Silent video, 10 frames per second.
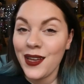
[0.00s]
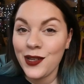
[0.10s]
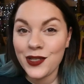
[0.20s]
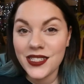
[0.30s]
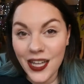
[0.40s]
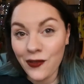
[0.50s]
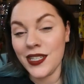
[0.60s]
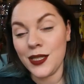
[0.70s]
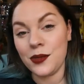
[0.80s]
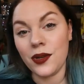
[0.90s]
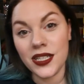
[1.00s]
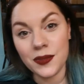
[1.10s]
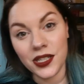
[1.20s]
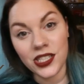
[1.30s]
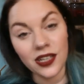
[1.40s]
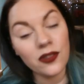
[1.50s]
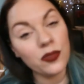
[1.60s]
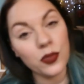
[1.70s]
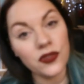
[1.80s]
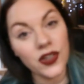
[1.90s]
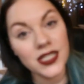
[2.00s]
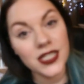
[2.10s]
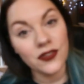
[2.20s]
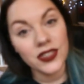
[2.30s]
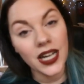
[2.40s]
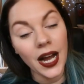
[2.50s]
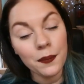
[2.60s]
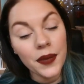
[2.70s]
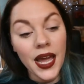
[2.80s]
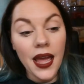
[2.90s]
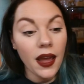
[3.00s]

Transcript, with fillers: You should definitely subscribe to my channel for more fun stuff to come.